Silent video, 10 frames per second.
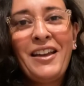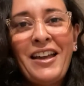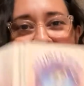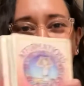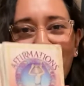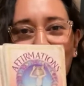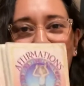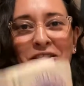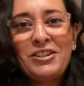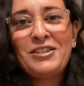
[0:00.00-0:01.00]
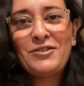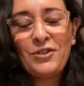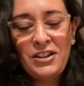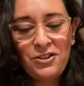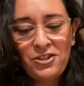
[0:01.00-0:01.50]
Affirmations for the
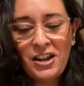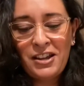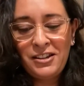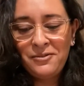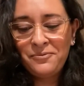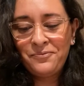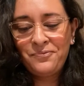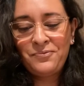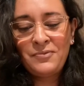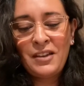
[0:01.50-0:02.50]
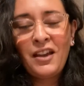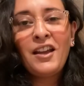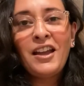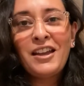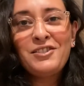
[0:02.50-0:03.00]
inner child.
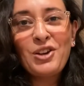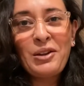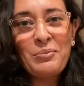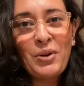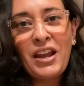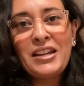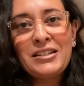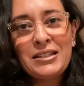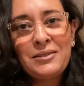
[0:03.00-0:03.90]
It's on praise.